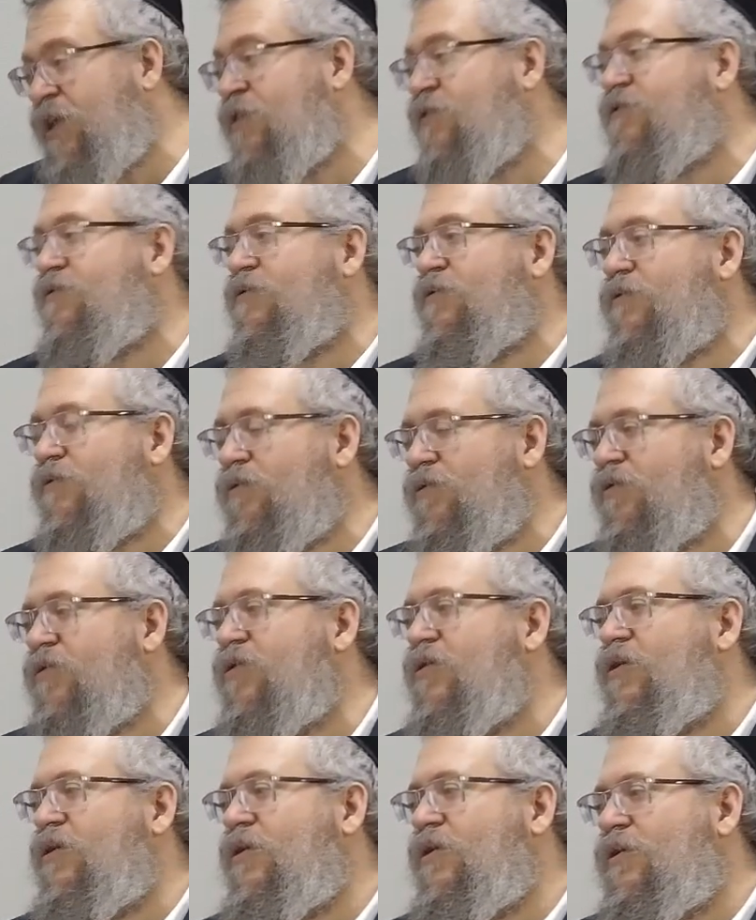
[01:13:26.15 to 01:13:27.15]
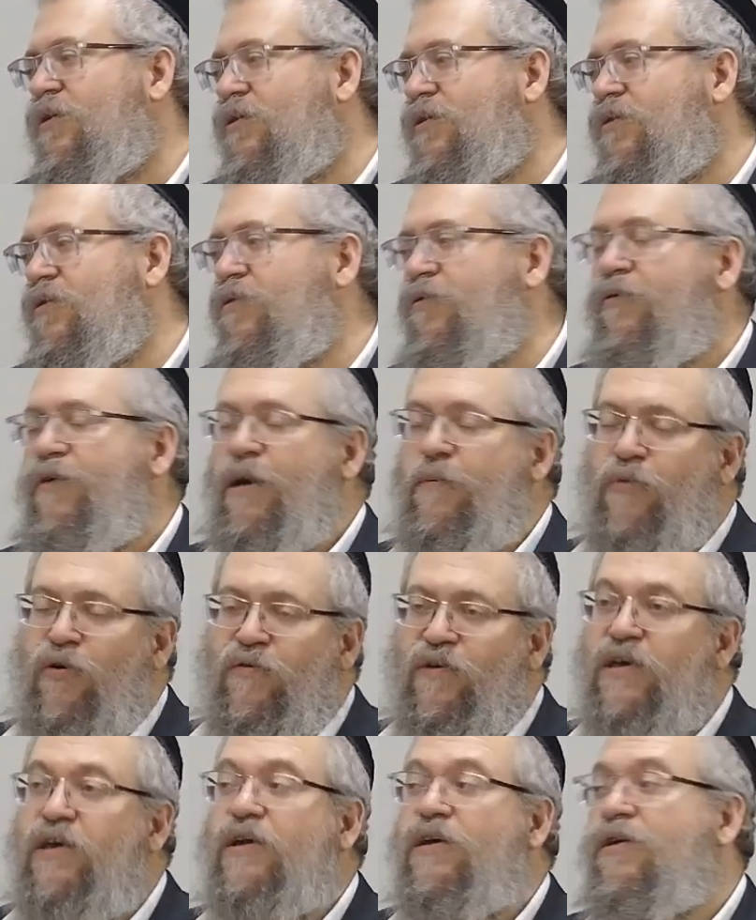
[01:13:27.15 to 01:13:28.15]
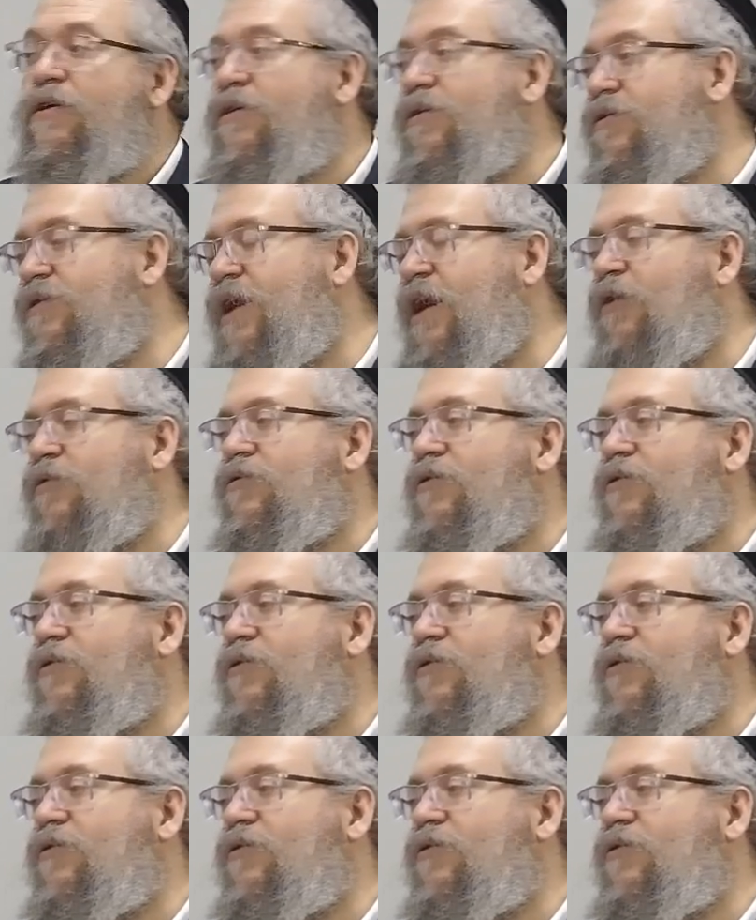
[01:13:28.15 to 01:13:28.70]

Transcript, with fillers: You can't make peace between these higher two realms.